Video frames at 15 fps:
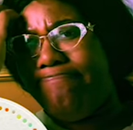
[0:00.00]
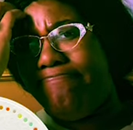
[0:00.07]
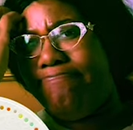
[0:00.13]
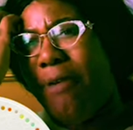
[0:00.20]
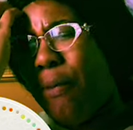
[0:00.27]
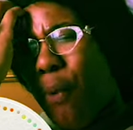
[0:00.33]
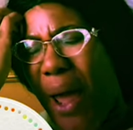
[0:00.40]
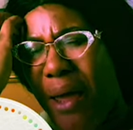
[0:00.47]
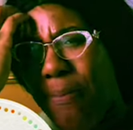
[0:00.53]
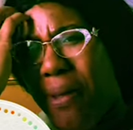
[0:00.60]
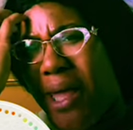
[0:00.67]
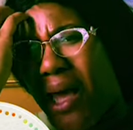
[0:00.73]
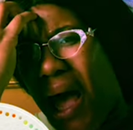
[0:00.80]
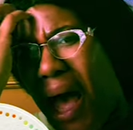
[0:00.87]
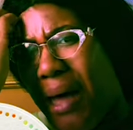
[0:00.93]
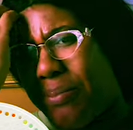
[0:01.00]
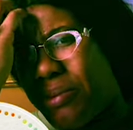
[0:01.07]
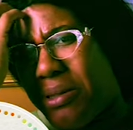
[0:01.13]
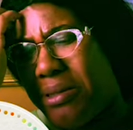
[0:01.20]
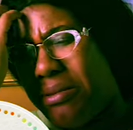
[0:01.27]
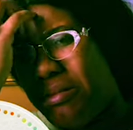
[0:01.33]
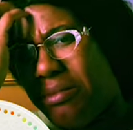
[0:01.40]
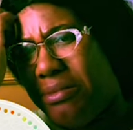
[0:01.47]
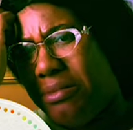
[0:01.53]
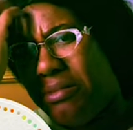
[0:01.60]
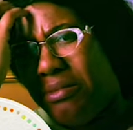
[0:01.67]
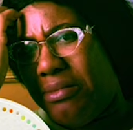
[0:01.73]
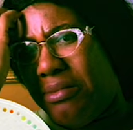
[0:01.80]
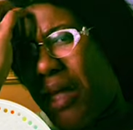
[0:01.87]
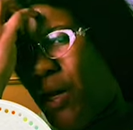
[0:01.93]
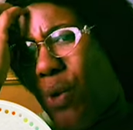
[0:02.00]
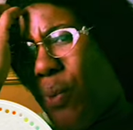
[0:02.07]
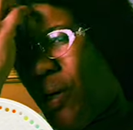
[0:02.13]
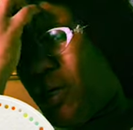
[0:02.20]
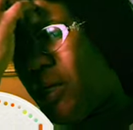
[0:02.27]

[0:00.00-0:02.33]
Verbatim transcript: People hate being cops. They don't want